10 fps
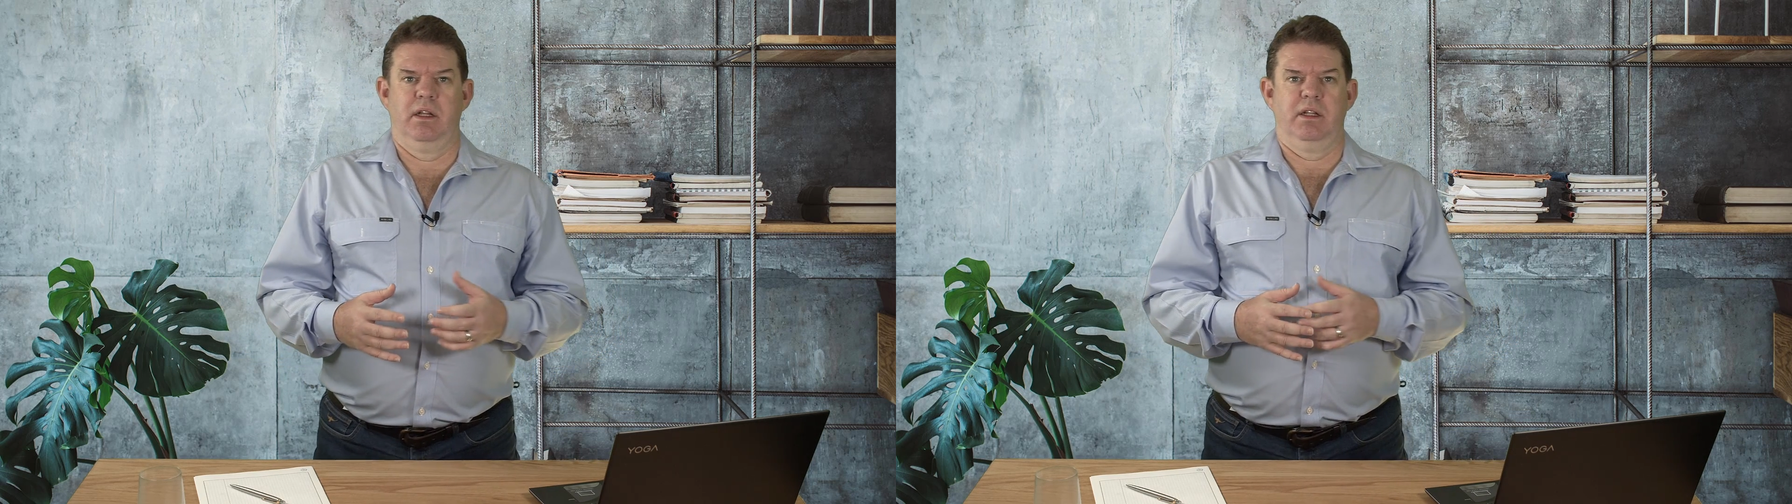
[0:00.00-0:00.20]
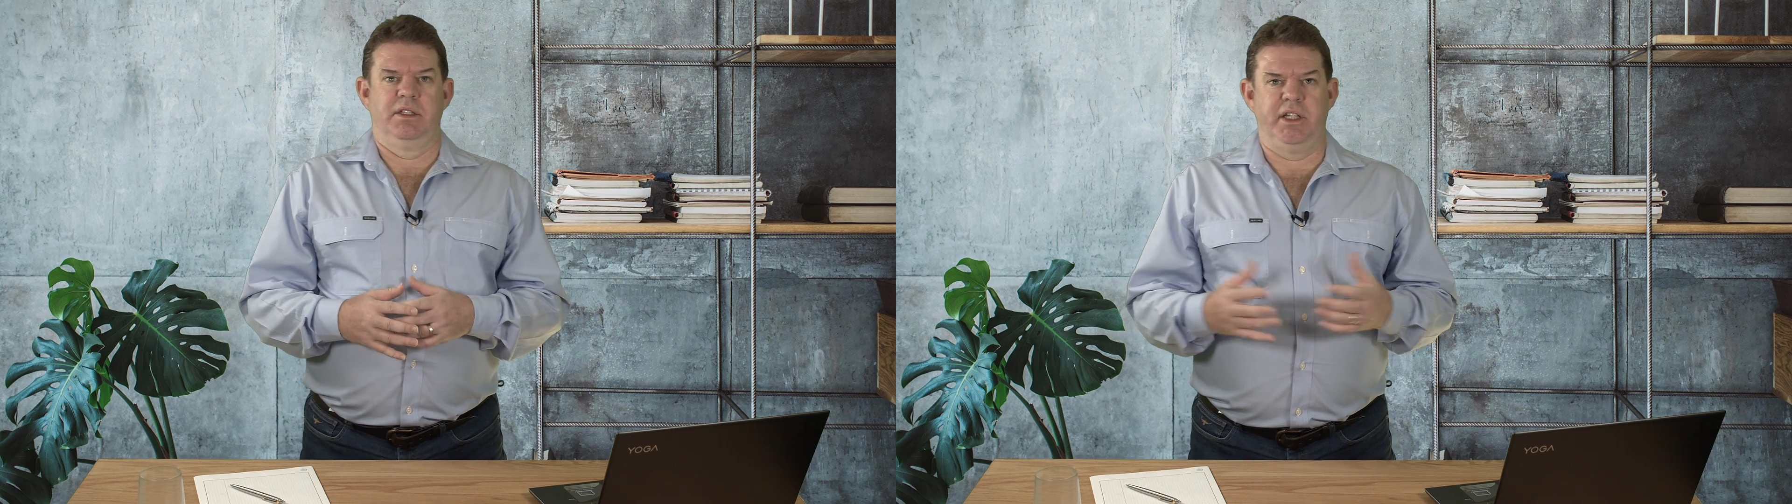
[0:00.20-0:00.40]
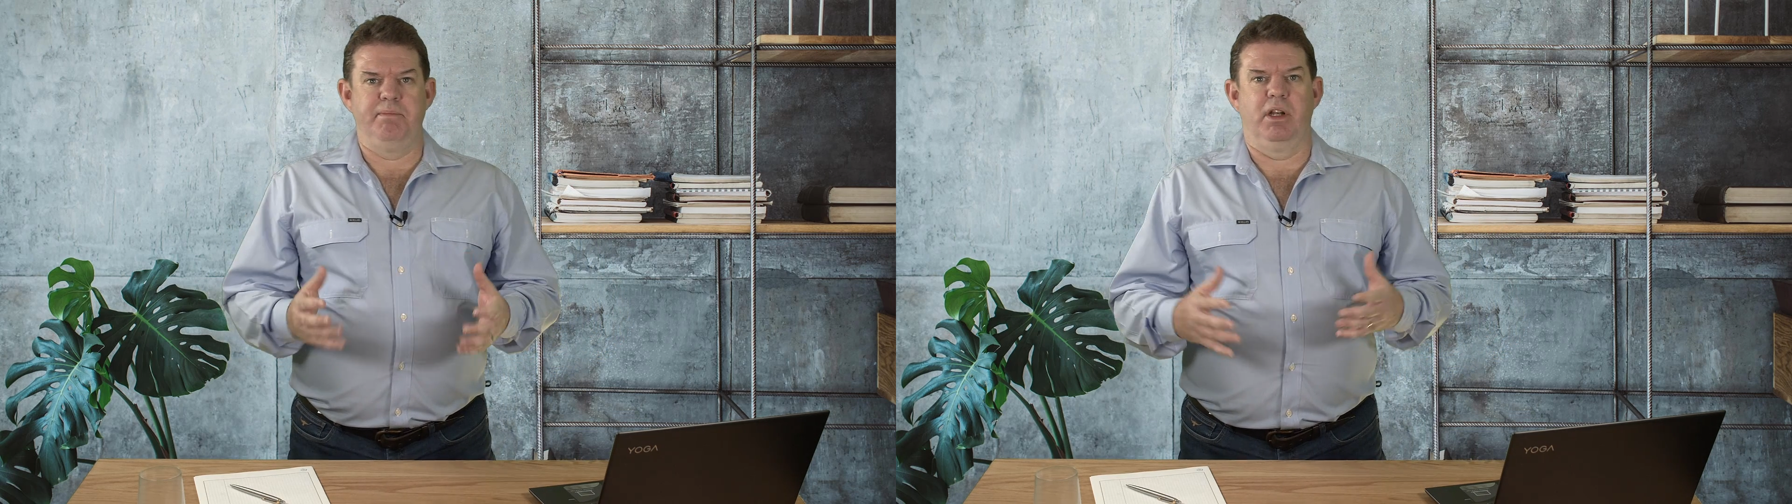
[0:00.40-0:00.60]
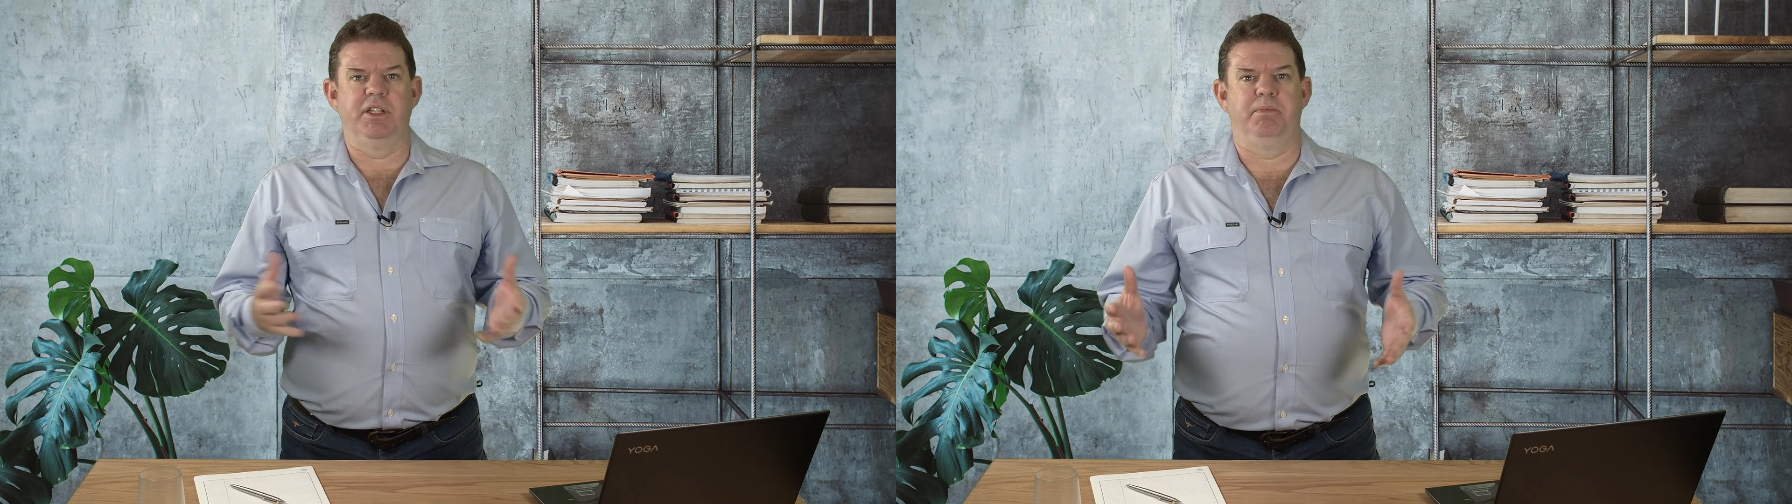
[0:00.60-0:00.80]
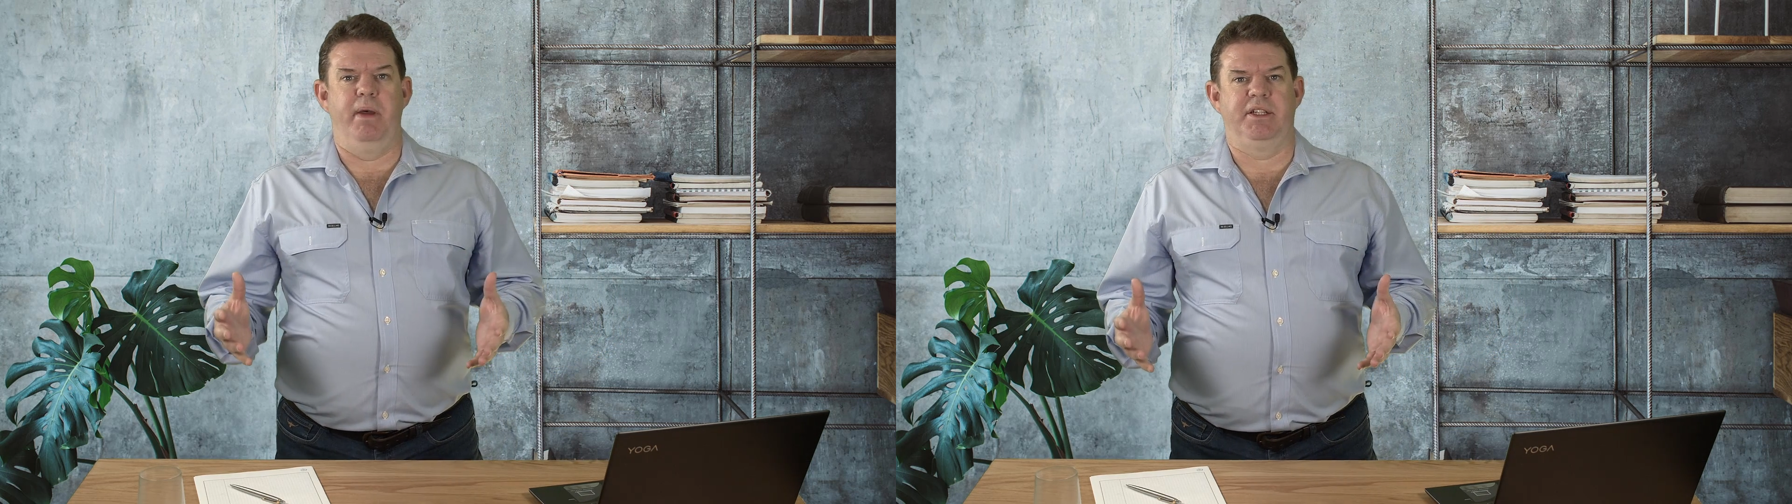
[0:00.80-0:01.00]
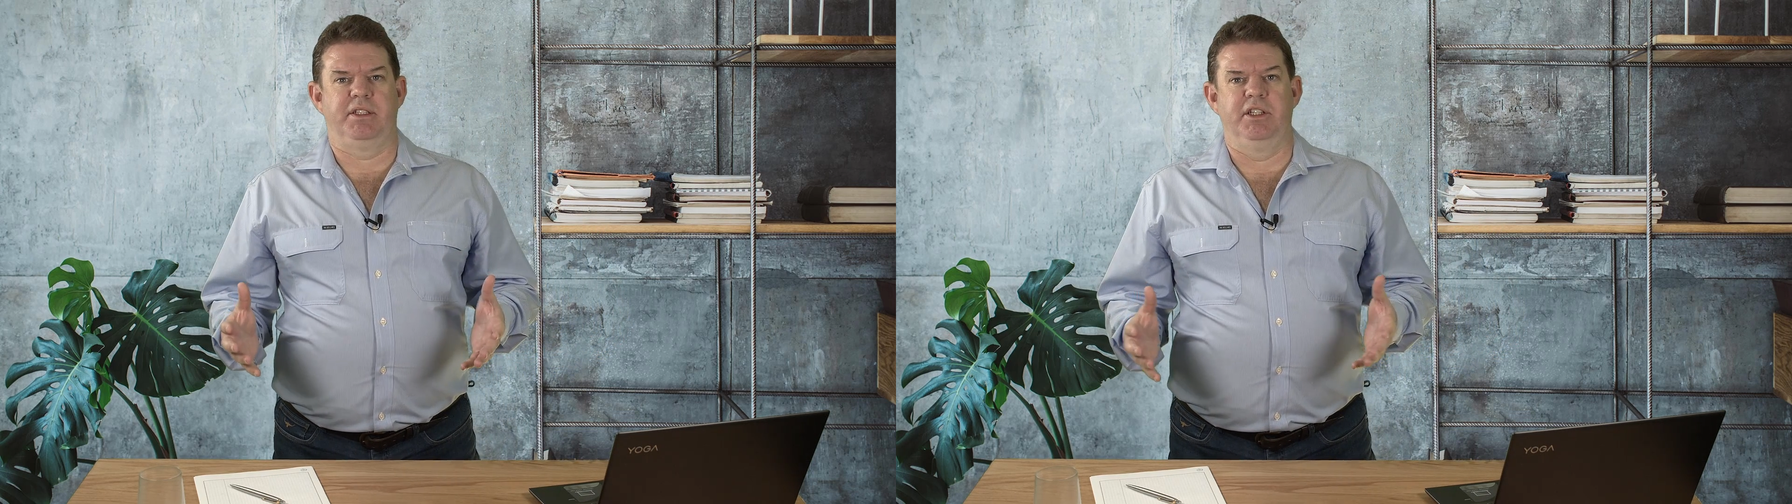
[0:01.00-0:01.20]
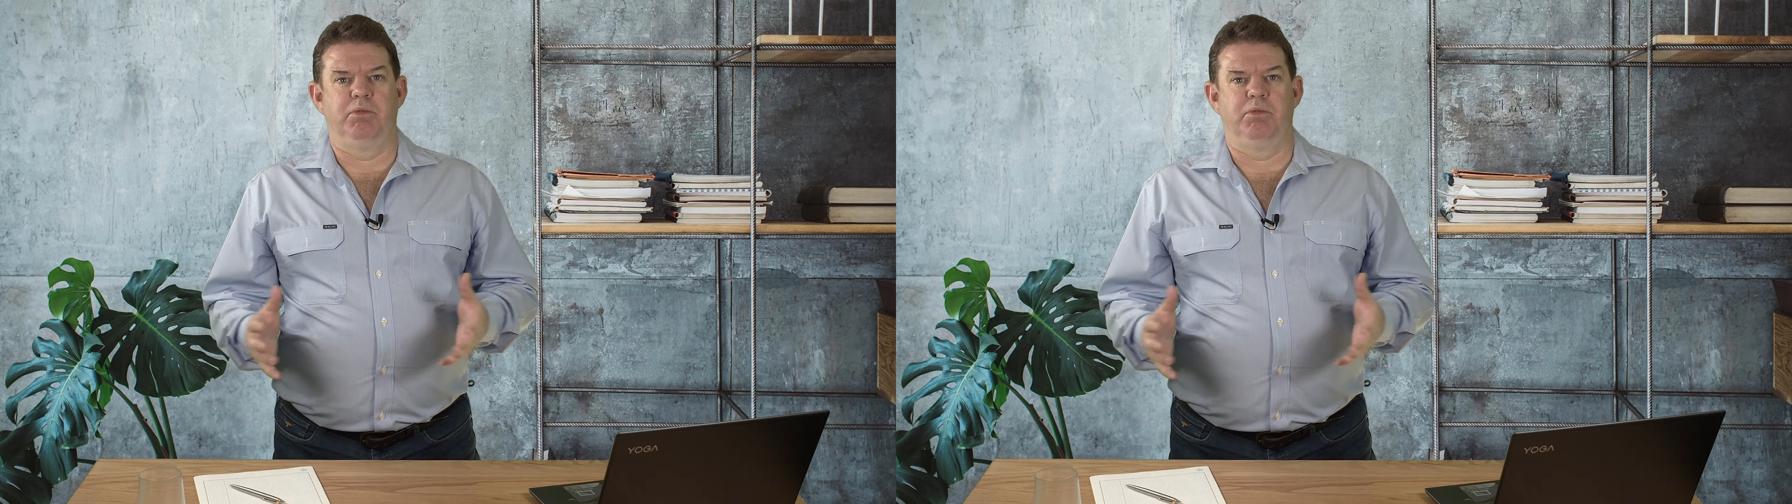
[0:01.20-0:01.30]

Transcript: Simple is best is